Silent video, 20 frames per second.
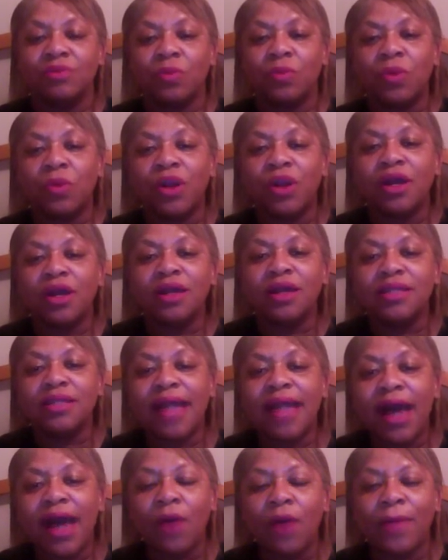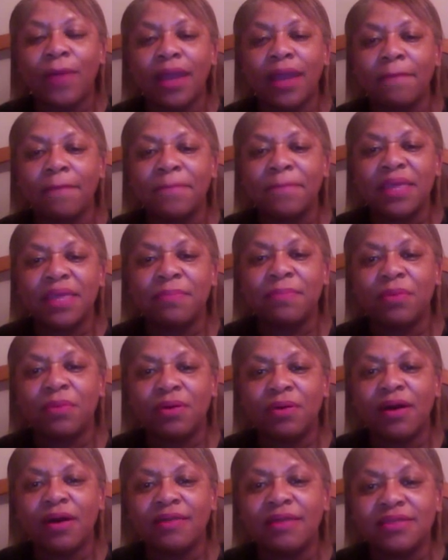weren't allowing
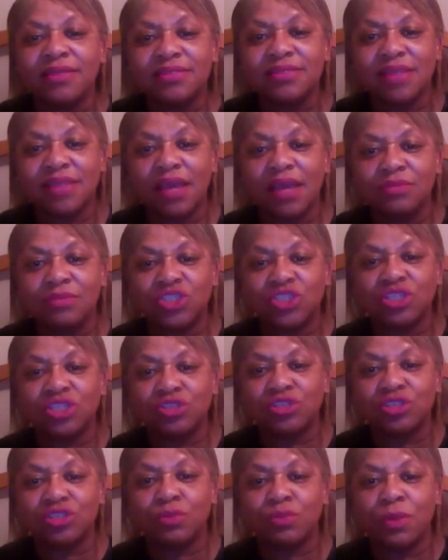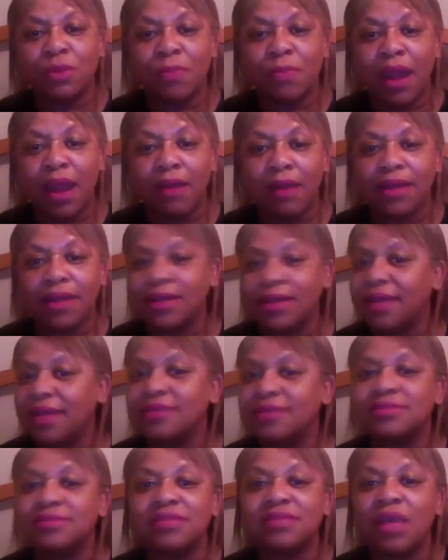people of the same gender to be married.
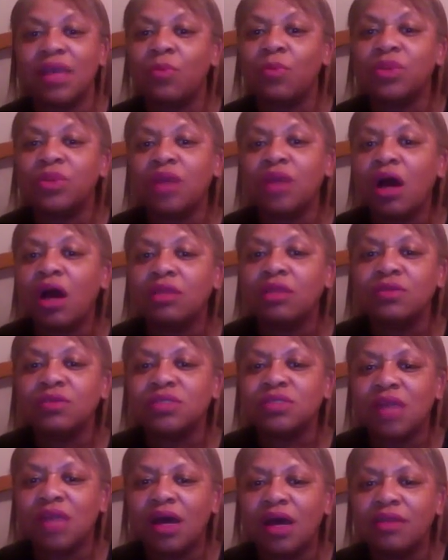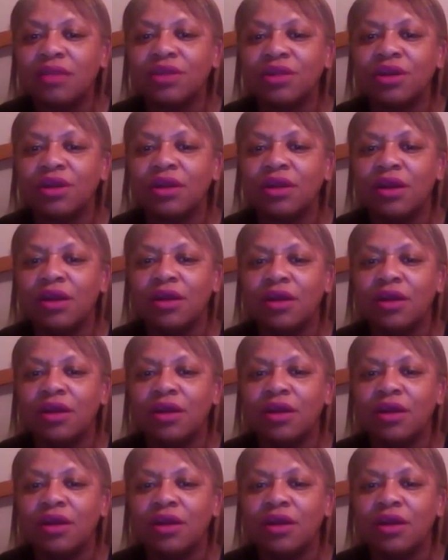And the same with all those other